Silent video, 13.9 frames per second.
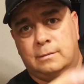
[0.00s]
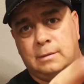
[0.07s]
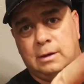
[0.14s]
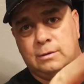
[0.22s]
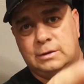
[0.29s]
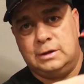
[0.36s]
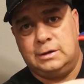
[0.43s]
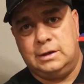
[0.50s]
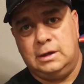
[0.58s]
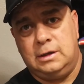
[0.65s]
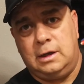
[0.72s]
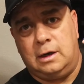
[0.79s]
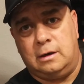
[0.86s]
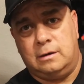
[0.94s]
it was just in
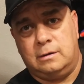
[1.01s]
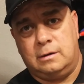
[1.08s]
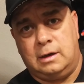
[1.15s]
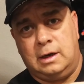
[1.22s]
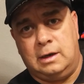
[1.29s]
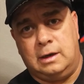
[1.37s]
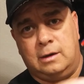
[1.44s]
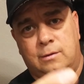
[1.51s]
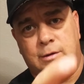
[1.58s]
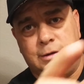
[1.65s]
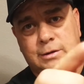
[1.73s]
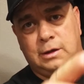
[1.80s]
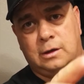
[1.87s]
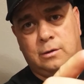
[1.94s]
there, and it
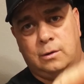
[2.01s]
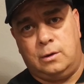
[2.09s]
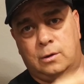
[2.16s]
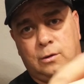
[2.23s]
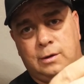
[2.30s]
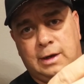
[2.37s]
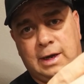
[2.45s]
was, you know, old.